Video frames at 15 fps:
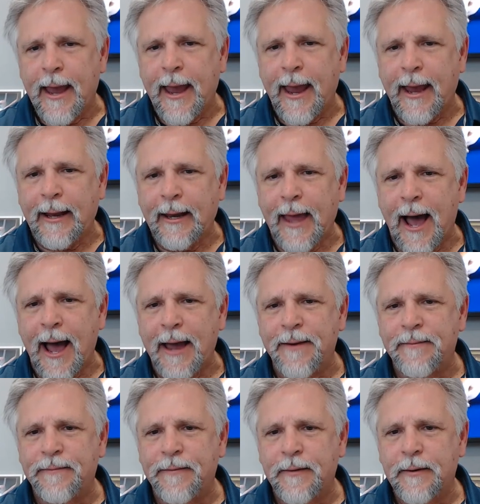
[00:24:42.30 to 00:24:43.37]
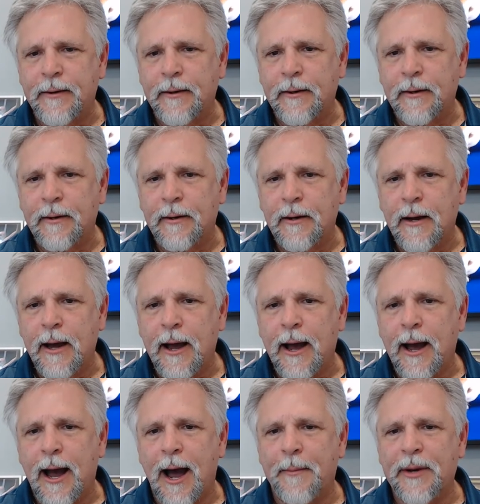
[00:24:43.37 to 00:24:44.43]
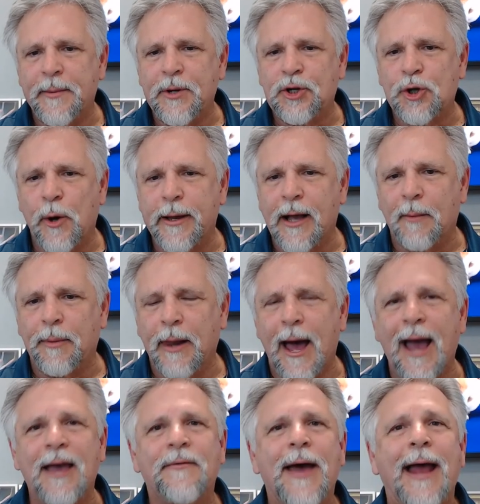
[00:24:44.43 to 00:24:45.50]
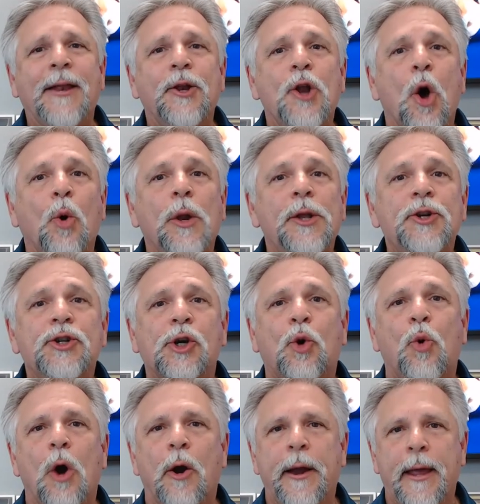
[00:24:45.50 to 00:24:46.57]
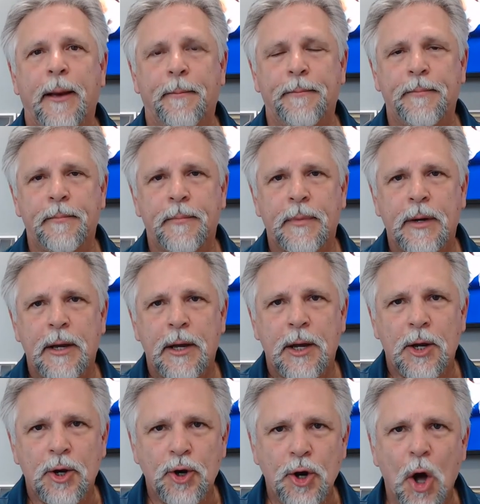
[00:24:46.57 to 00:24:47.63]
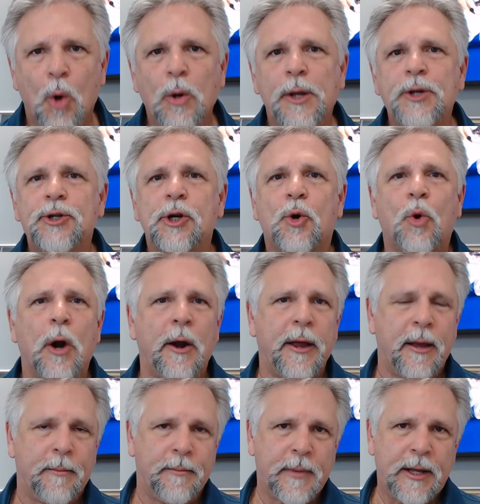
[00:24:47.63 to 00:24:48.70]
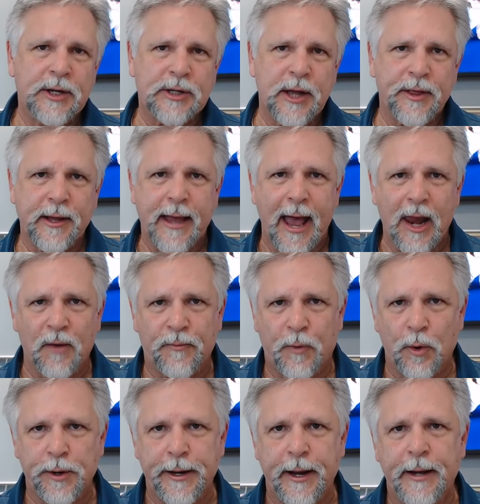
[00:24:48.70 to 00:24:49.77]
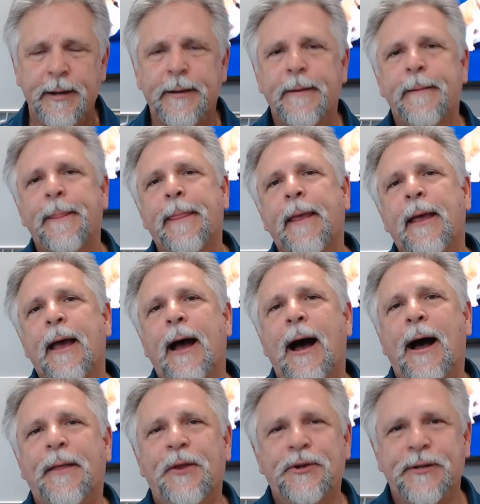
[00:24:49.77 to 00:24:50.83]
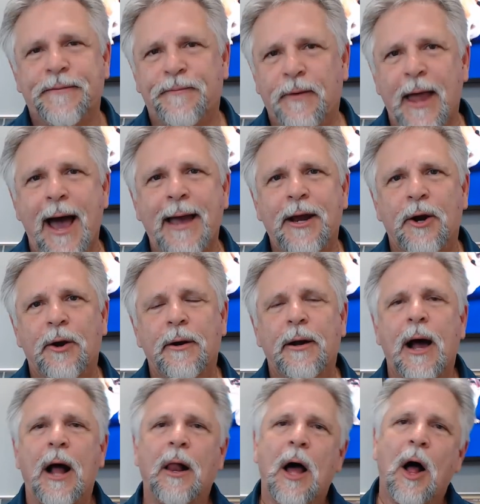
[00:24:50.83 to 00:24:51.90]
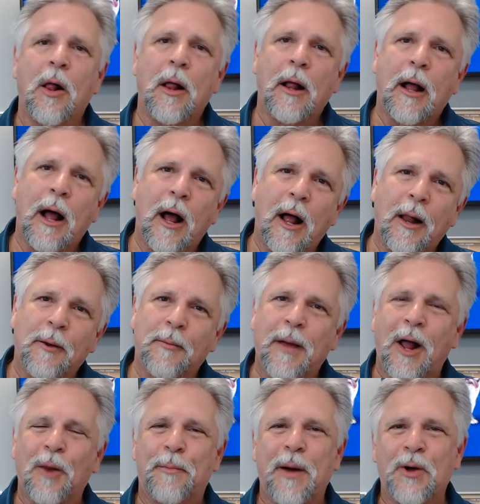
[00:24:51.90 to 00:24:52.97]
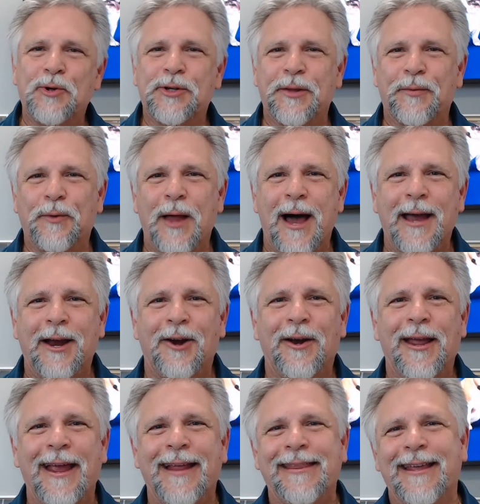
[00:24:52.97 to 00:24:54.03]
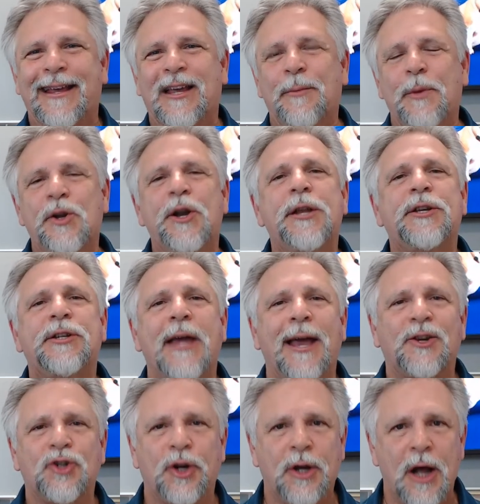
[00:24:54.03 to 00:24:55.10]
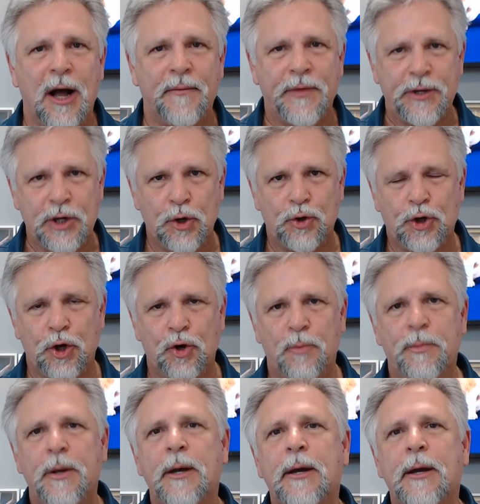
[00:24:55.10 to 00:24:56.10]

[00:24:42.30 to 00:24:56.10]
a live. I'm going to be showing up live at Nolan's Aquarium, Nolan's Aquarium in Southern California. Uh, there's a flyer. I'll, I'll, I'll post the flyer in the community section of the YouTube